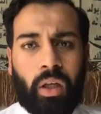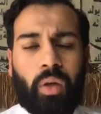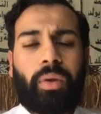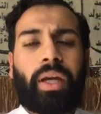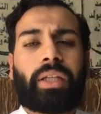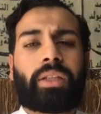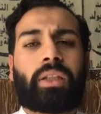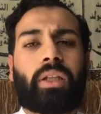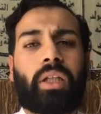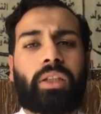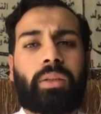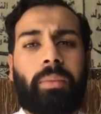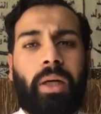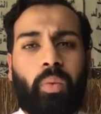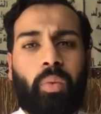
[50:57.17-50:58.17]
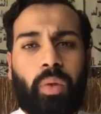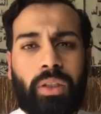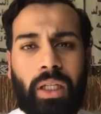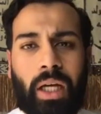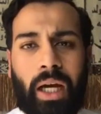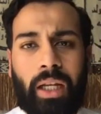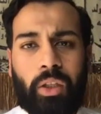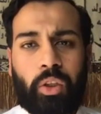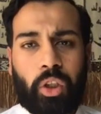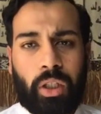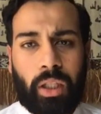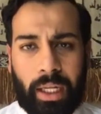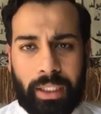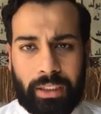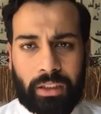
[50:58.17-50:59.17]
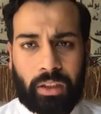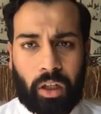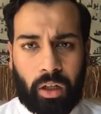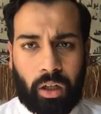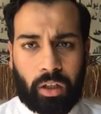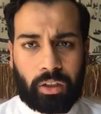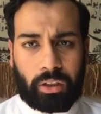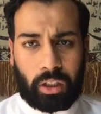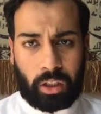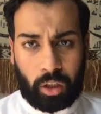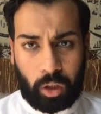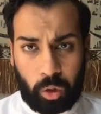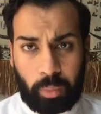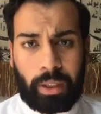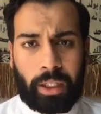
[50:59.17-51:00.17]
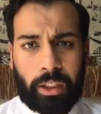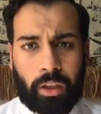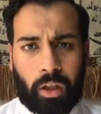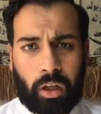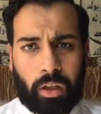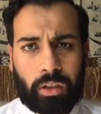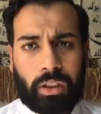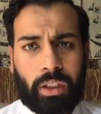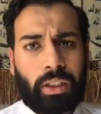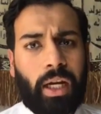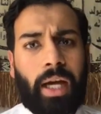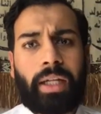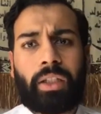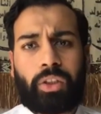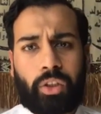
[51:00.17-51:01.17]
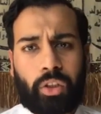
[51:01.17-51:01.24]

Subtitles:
We ask Allah subhanahu wa ta'ala to enlighten our hearts and illuminate our hearts and guide us to